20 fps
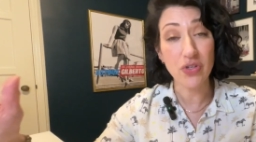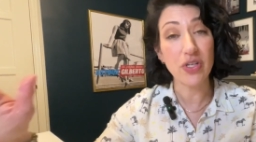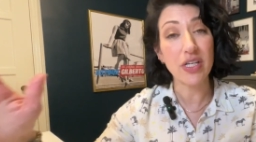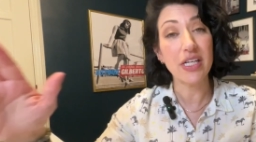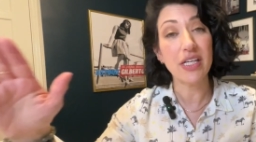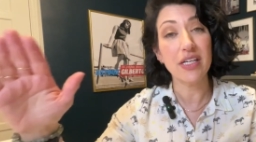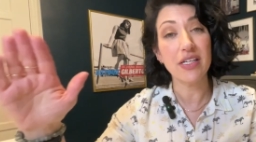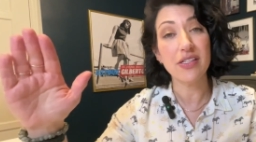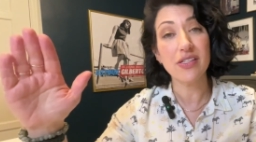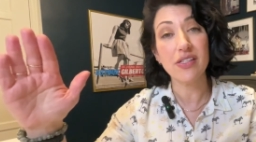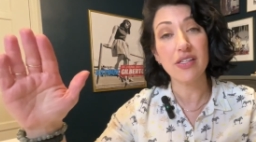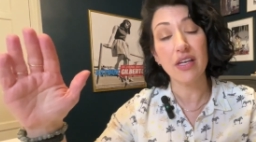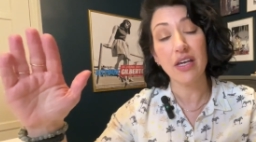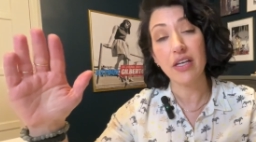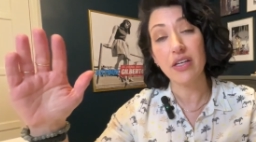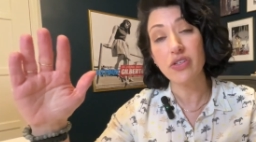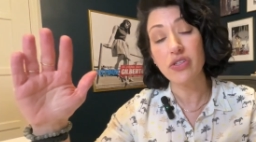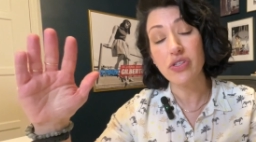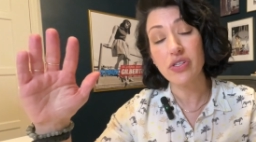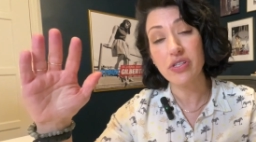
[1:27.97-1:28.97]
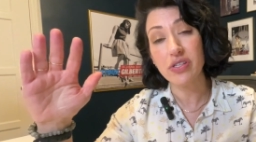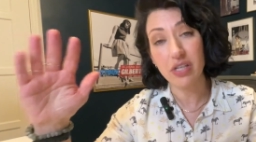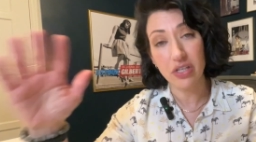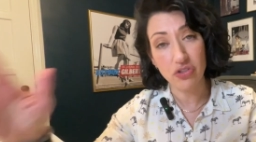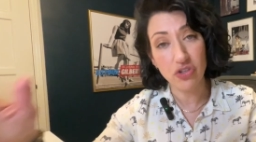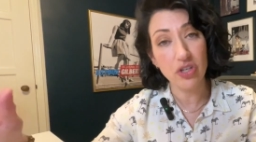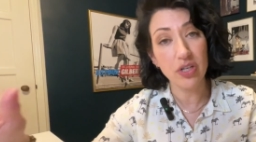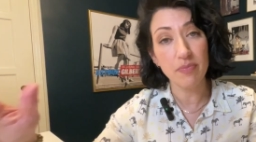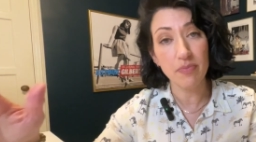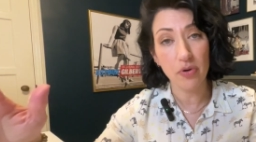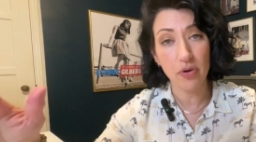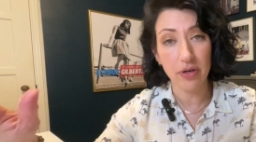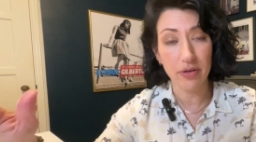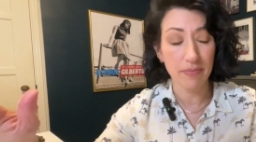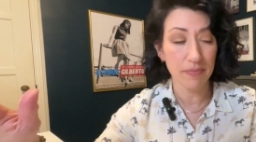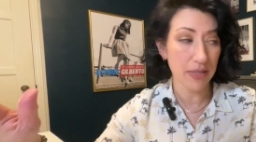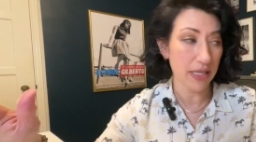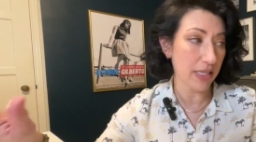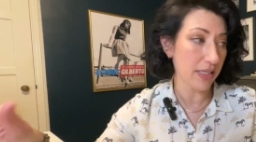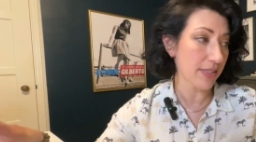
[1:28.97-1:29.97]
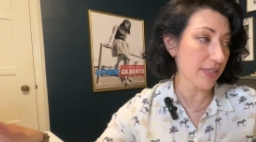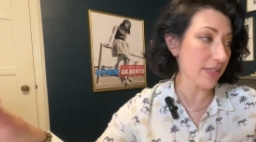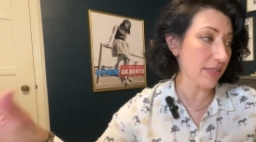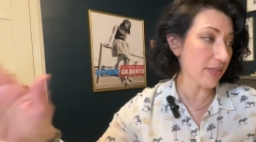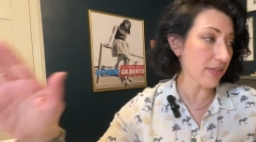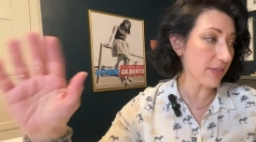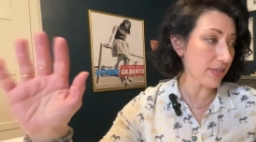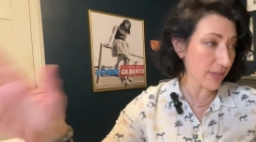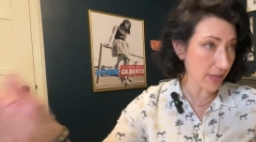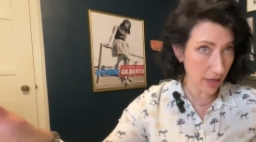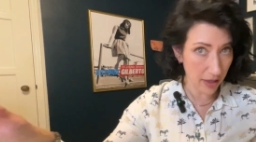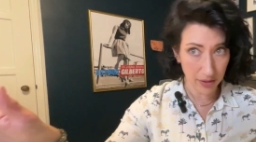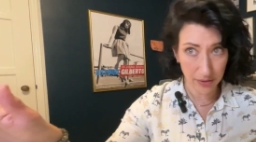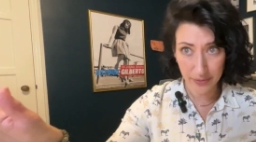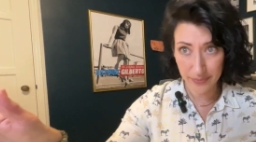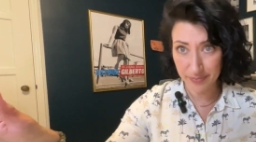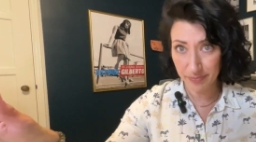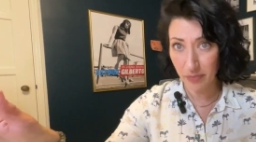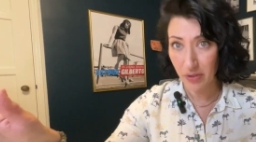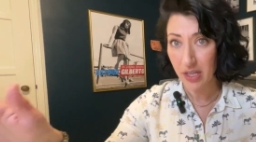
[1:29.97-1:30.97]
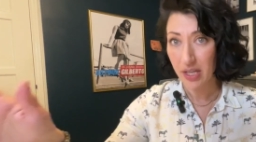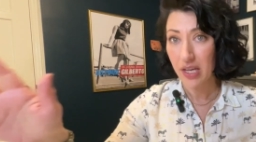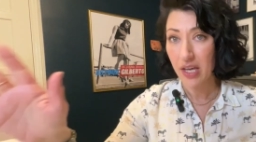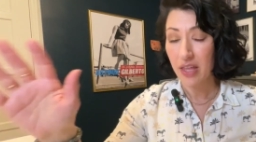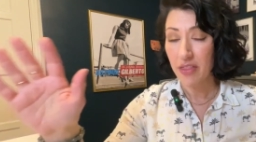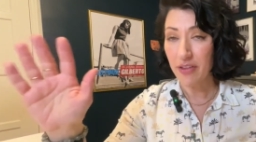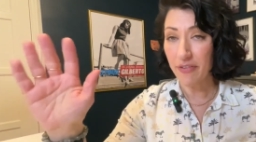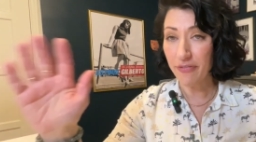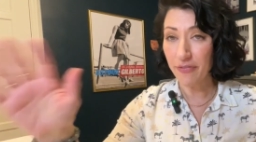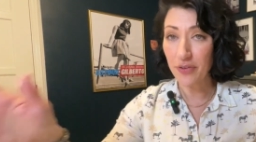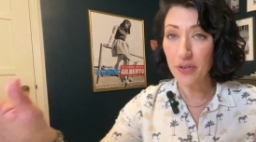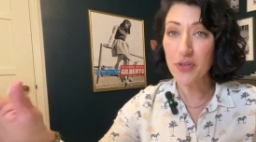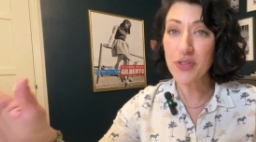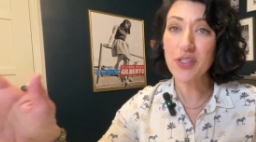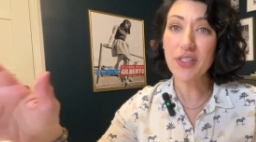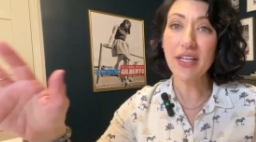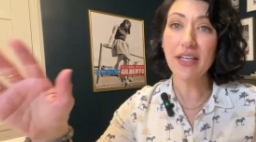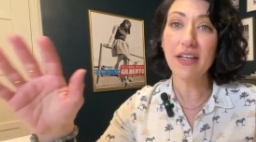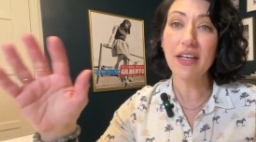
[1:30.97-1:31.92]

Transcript: It is like such an important piece. So the first